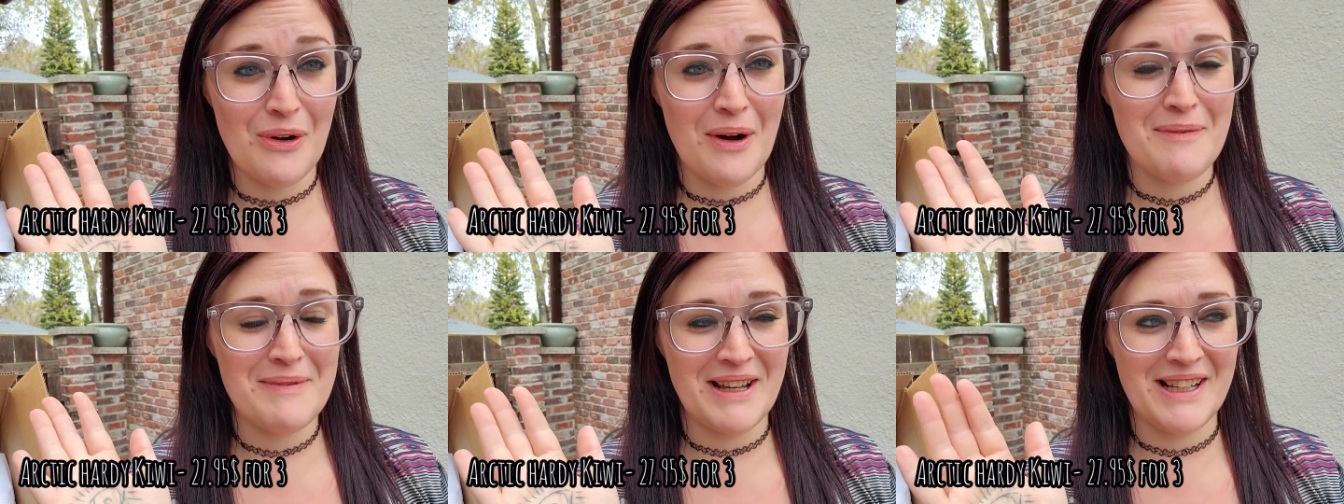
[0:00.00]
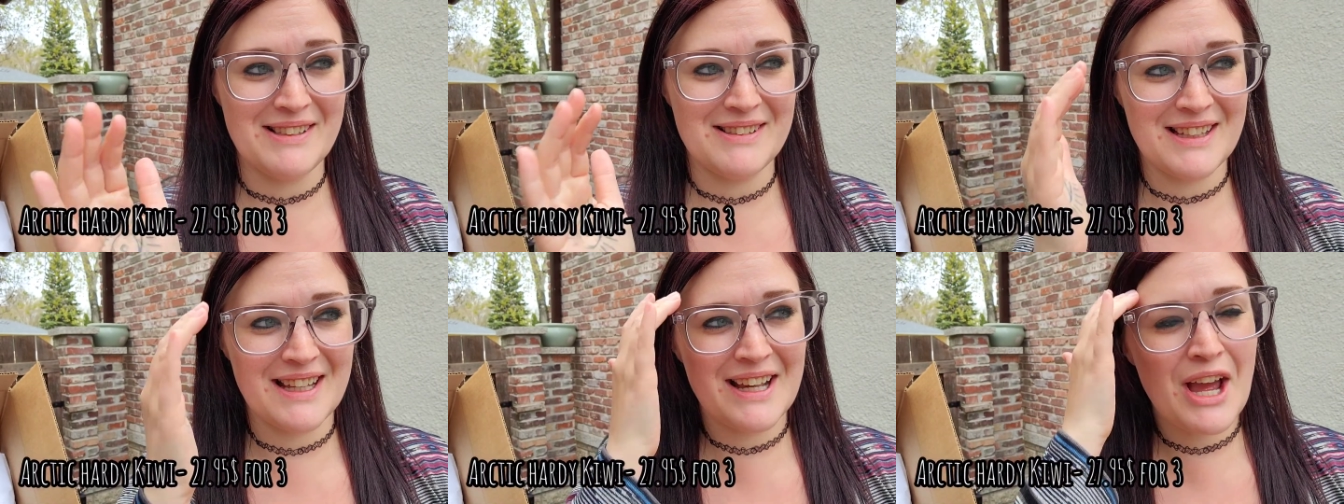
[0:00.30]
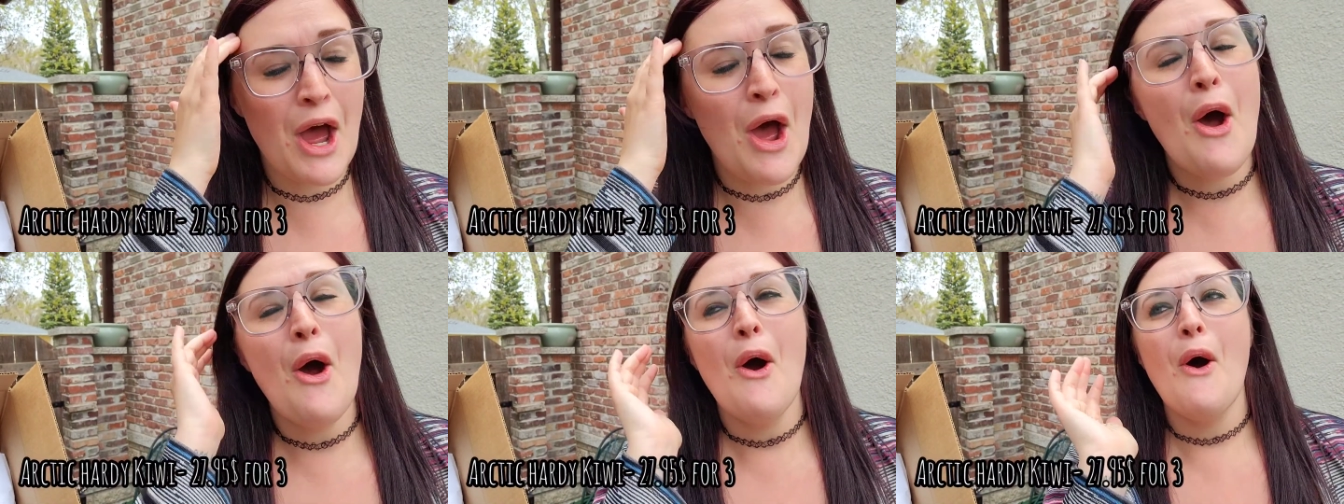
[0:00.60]

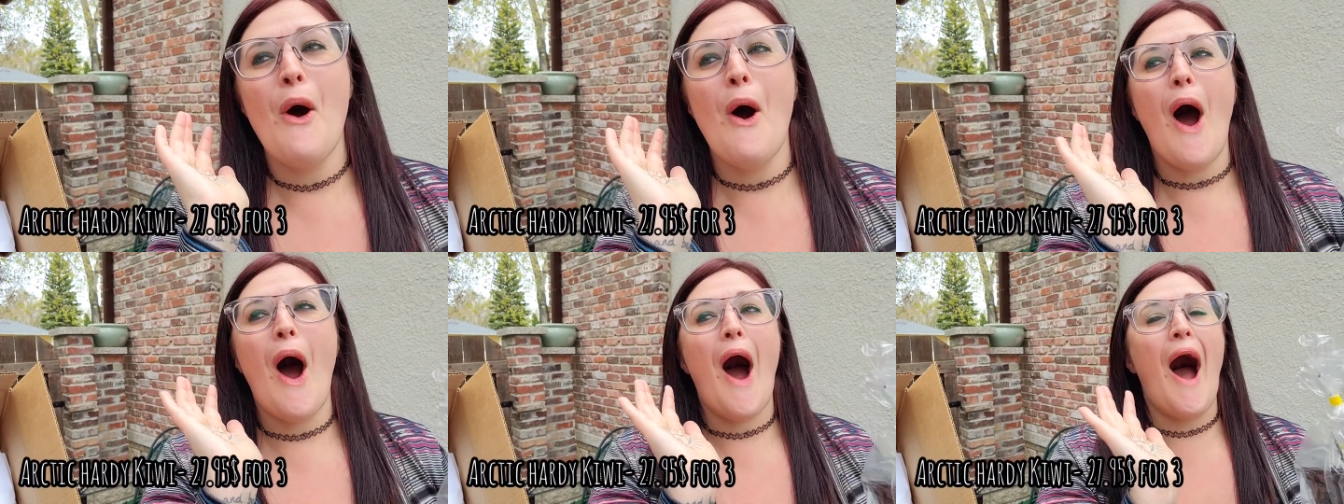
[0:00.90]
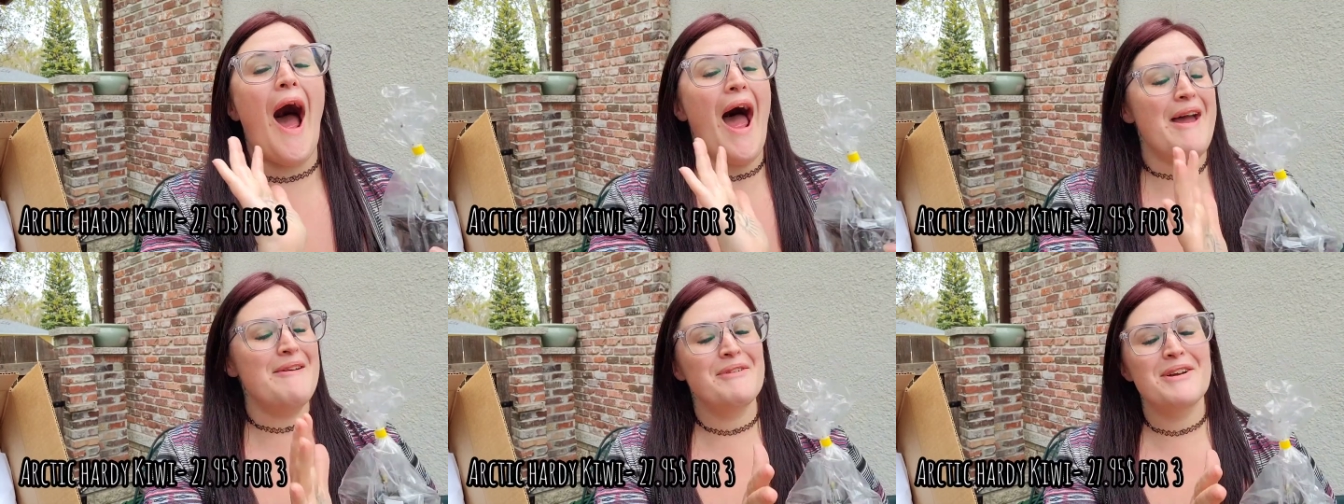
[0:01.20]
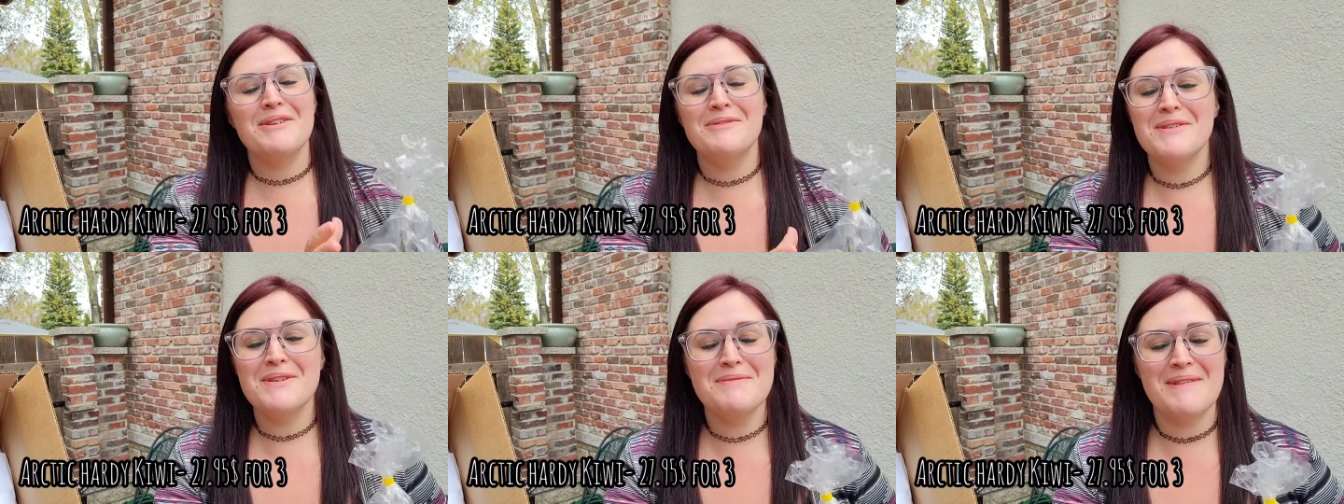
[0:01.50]
amazing. I'm
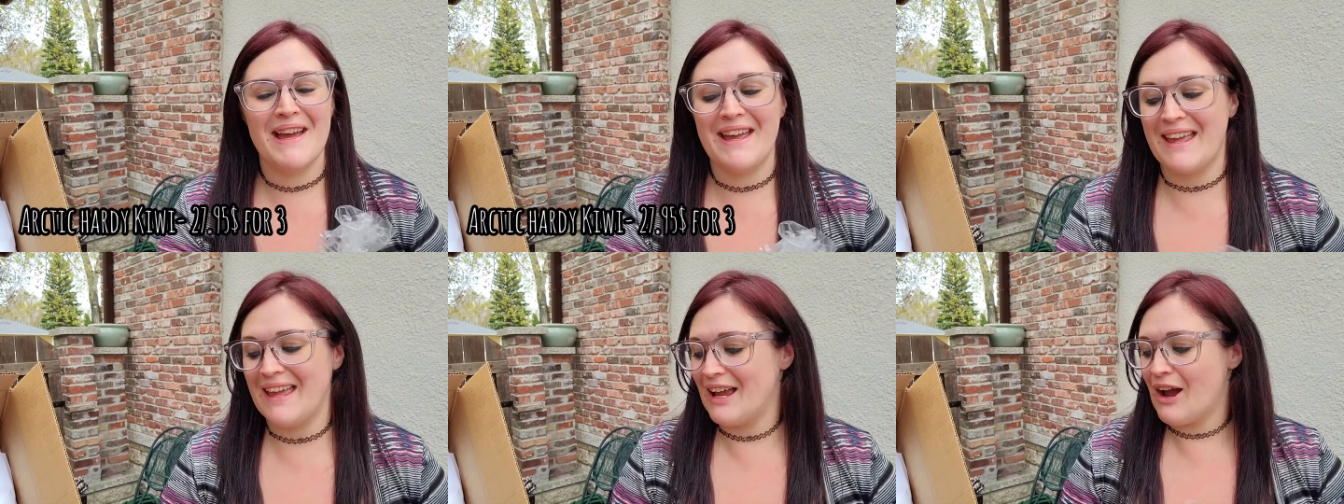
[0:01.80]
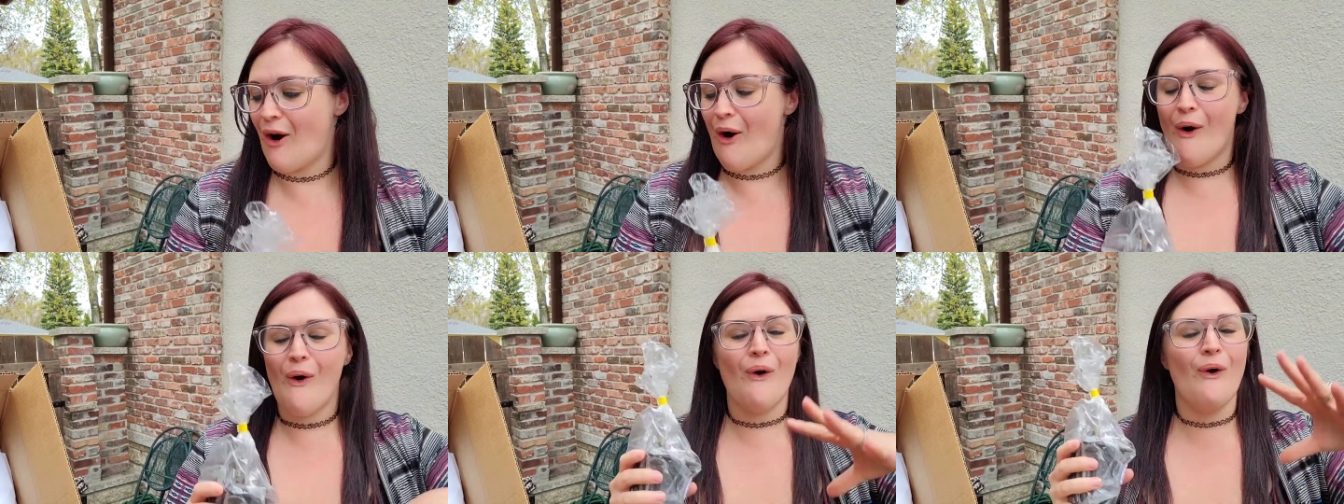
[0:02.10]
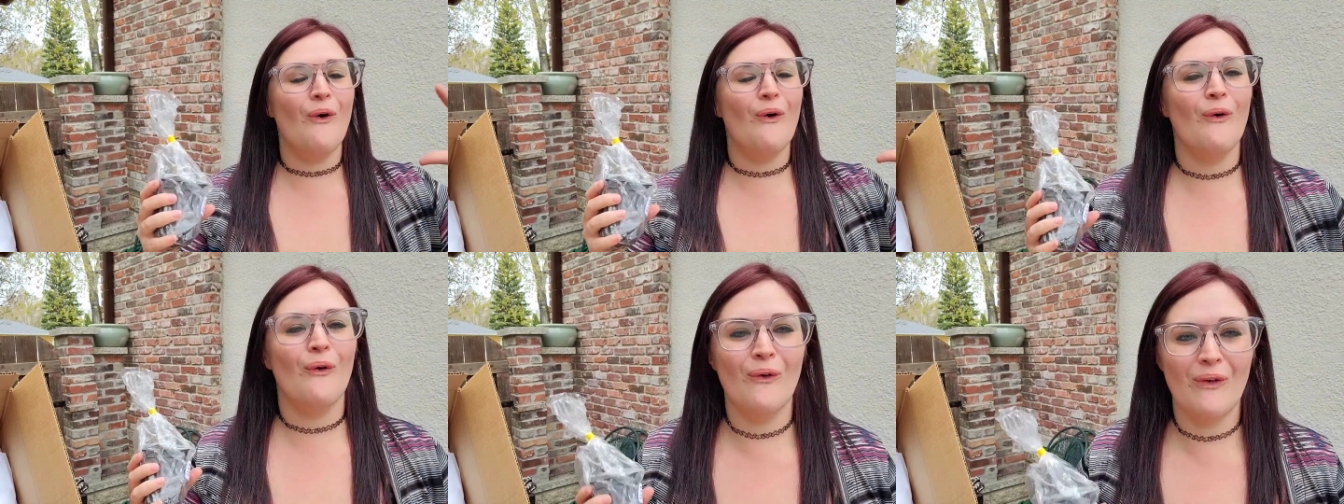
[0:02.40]
gonna be making a
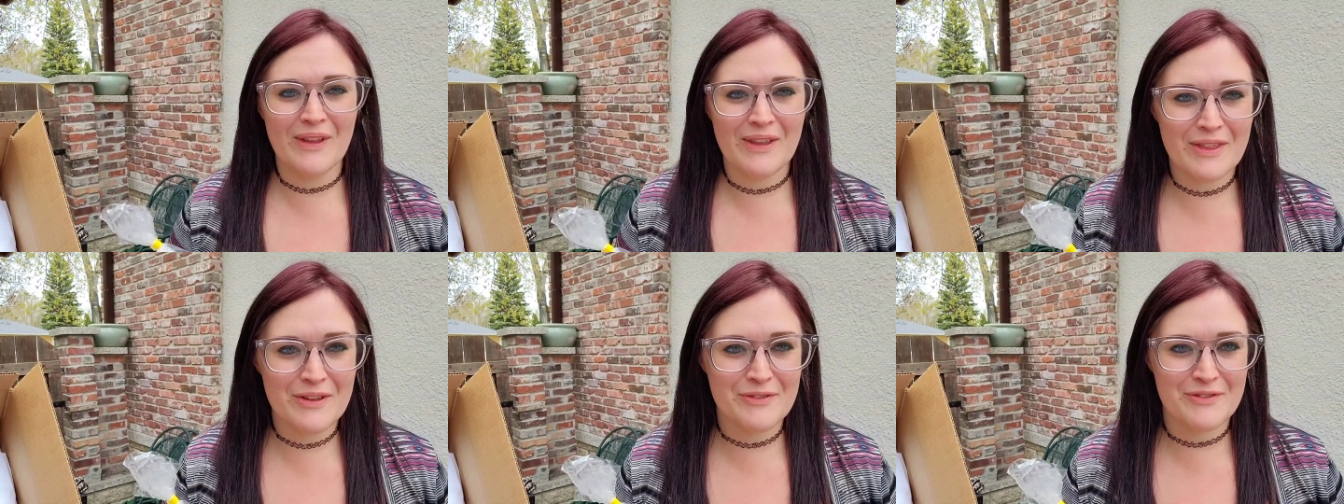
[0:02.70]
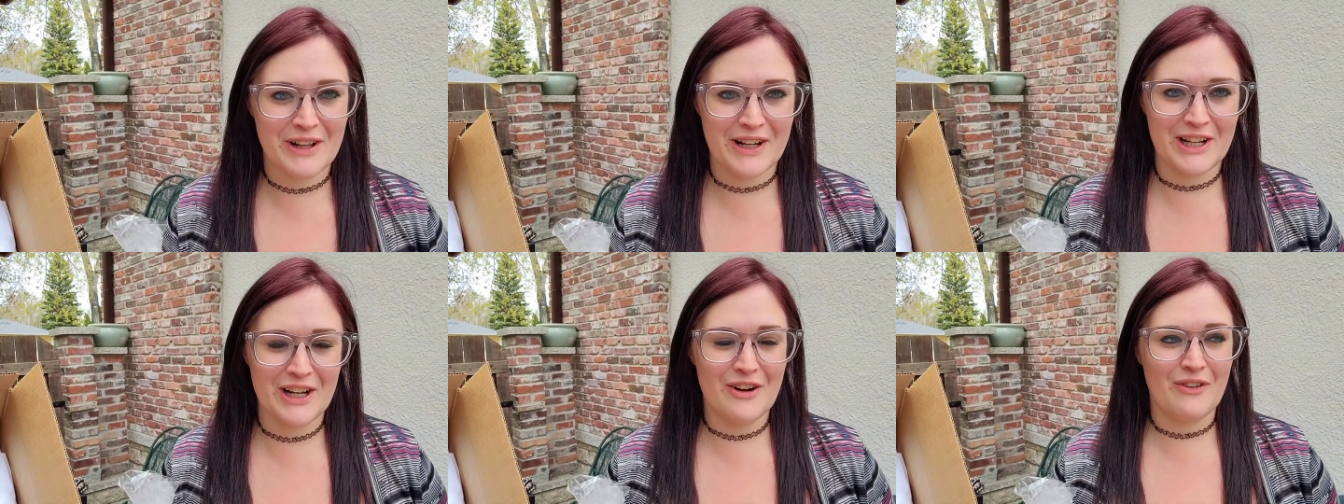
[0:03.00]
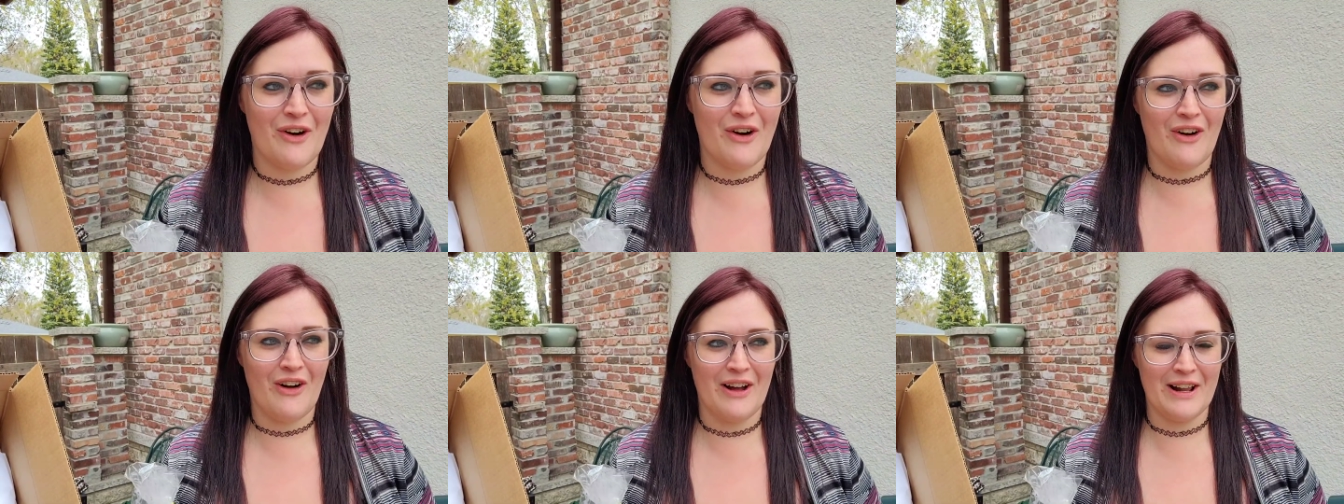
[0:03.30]
whole other
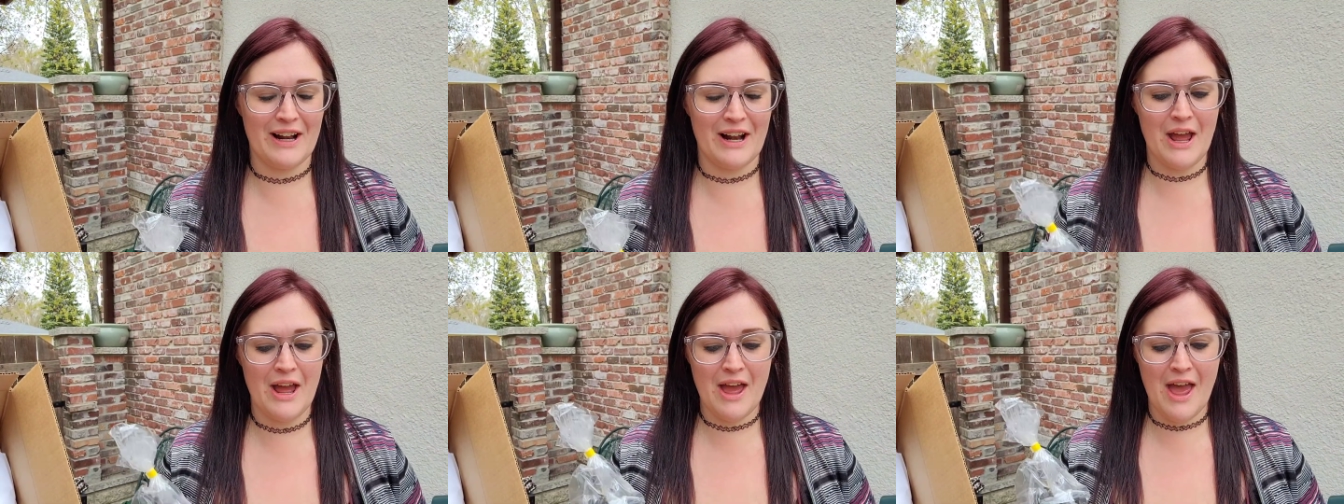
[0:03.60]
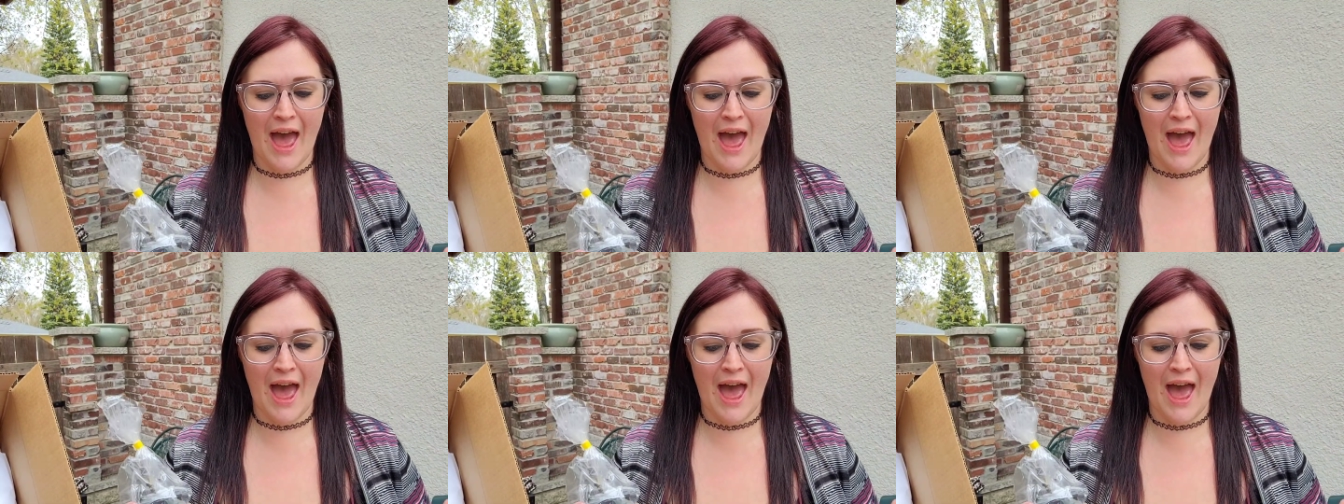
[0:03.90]
video on